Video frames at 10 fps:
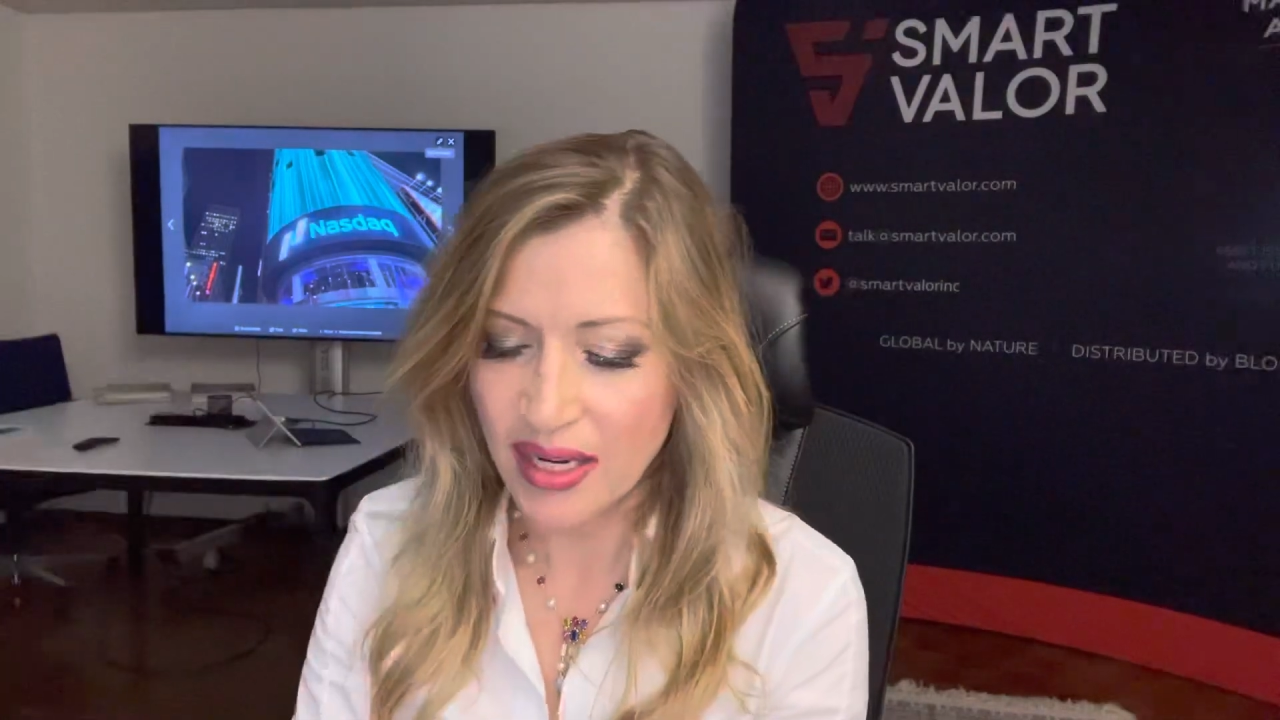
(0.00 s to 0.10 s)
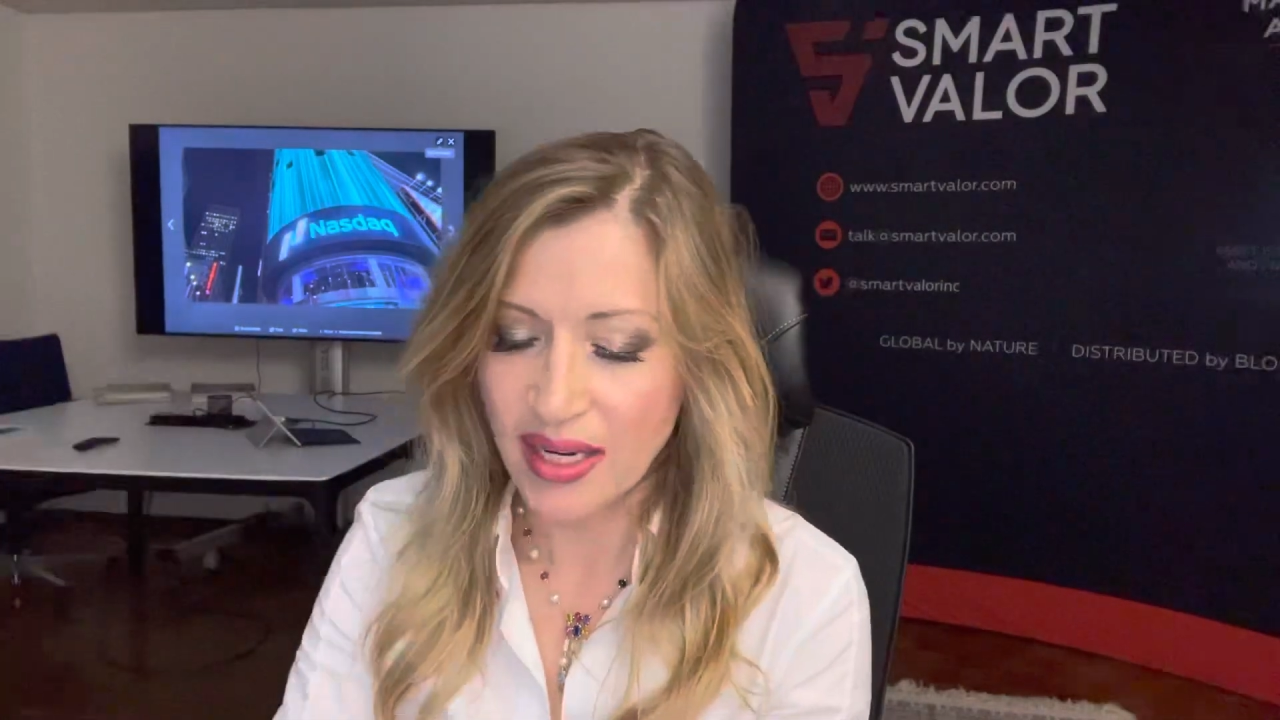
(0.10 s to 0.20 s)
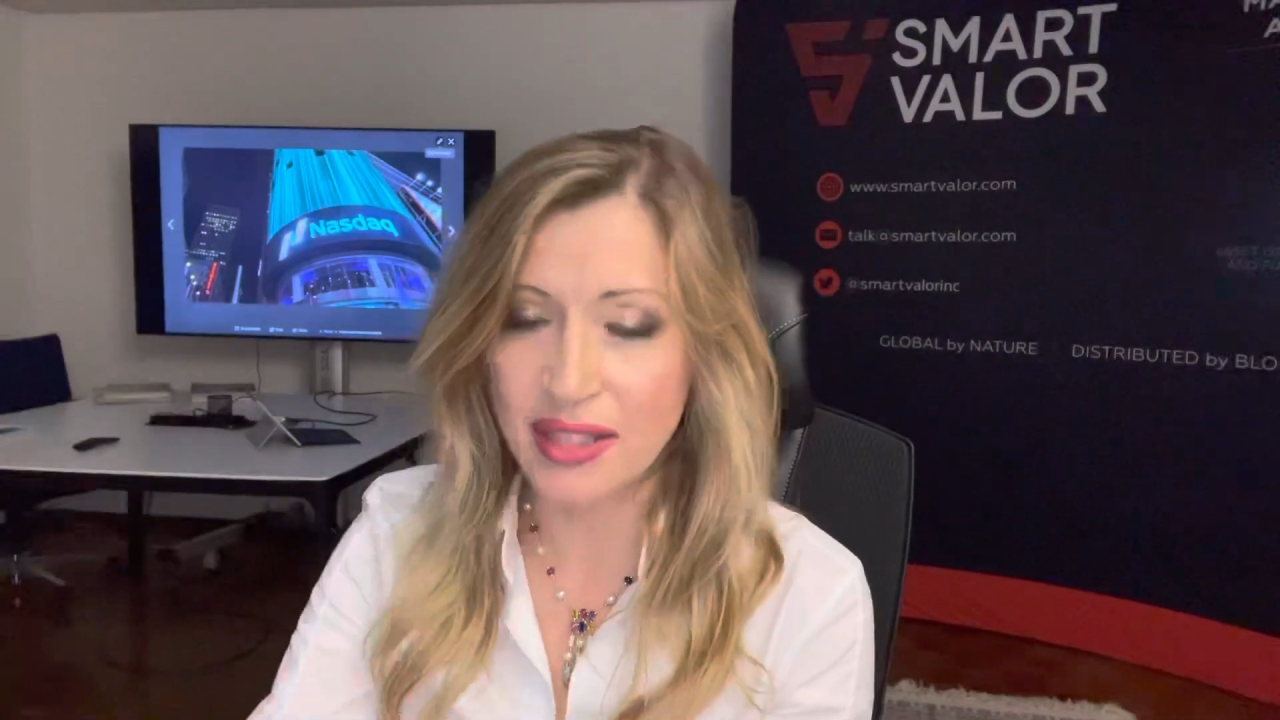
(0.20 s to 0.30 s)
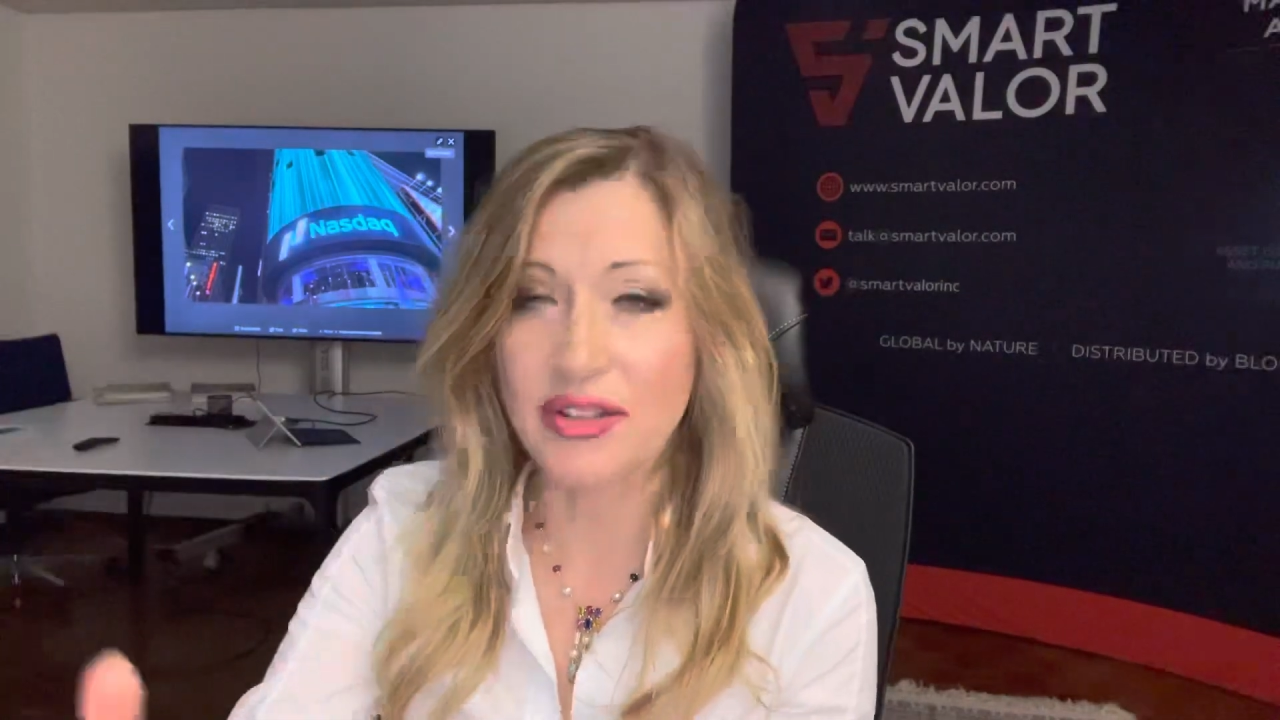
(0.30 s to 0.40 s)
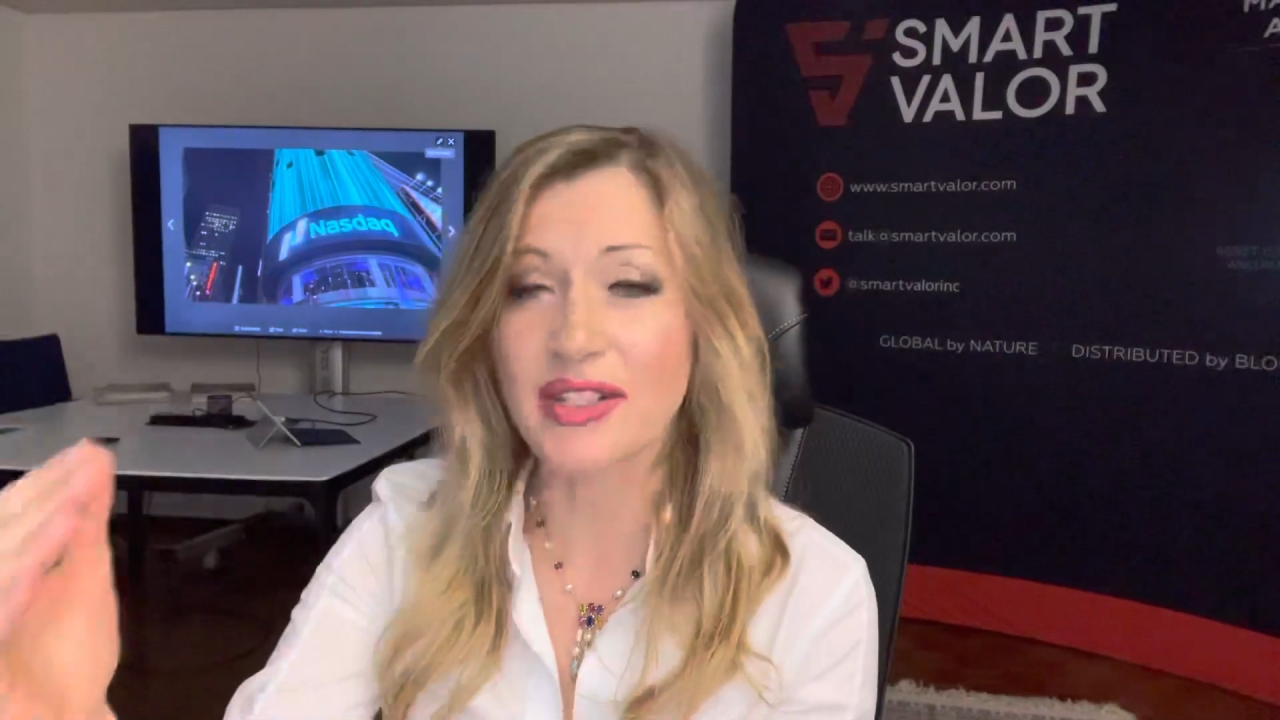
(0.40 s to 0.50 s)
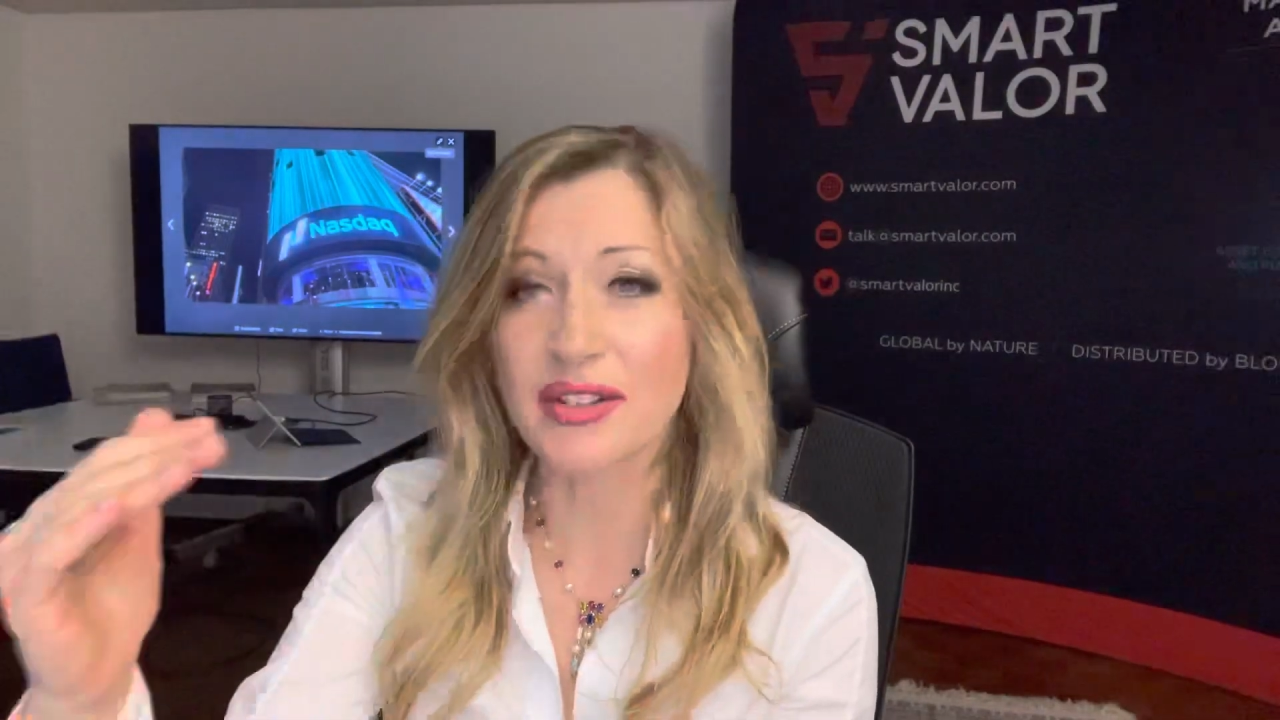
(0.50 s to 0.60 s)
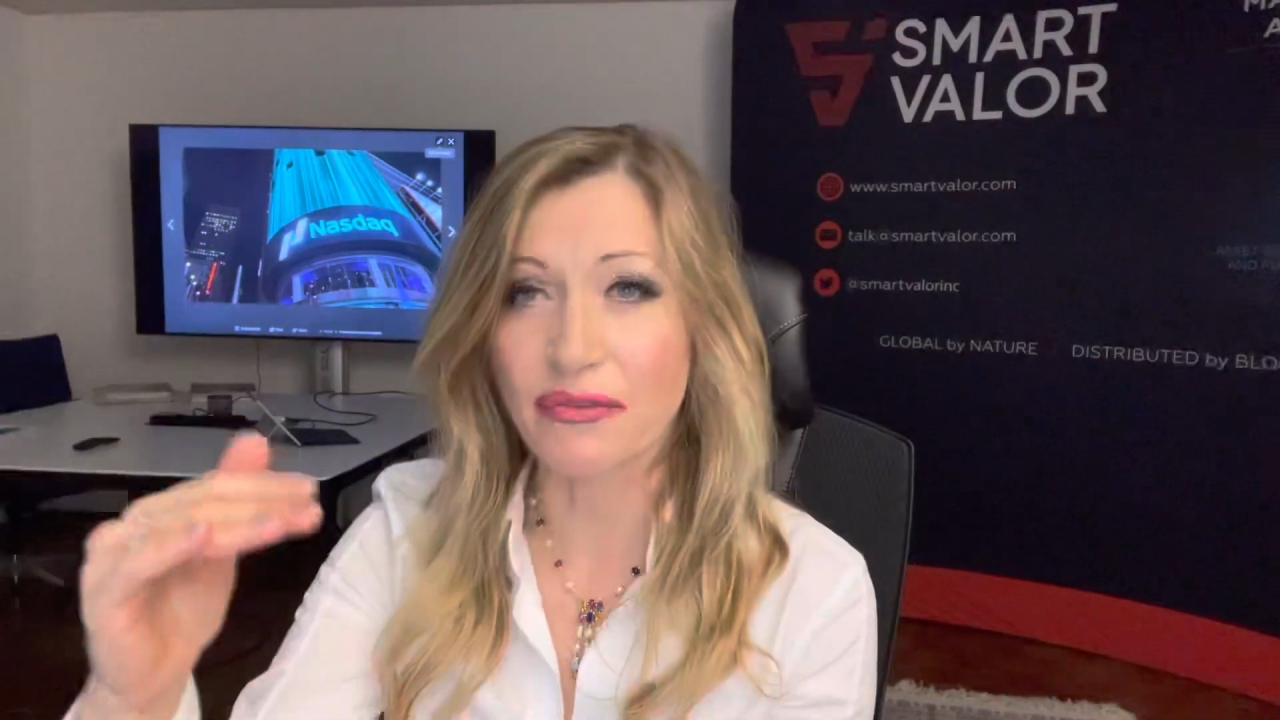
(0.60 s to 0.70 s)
and there is a